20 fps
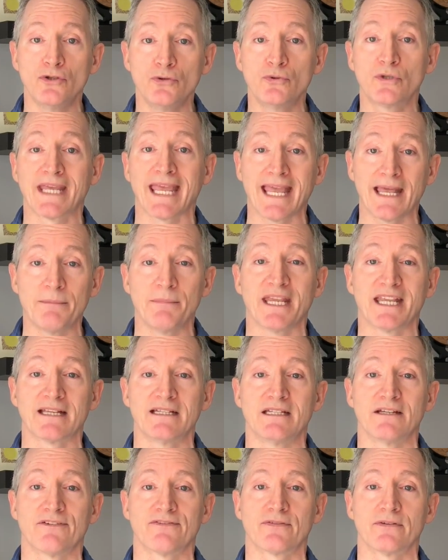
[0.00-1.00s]
can make a
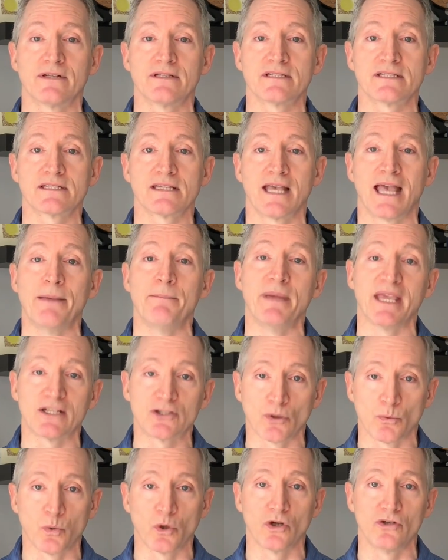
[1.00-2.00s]
difference and make the
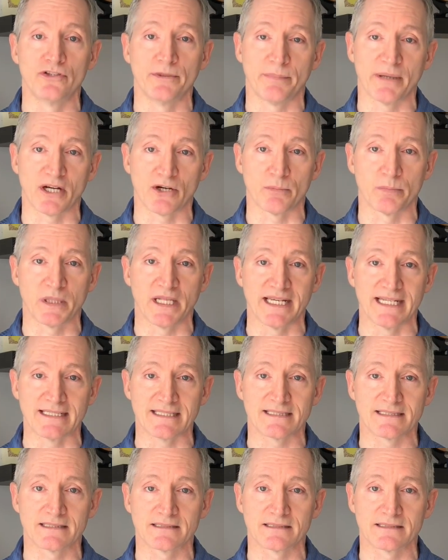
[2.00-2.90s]
world a better place.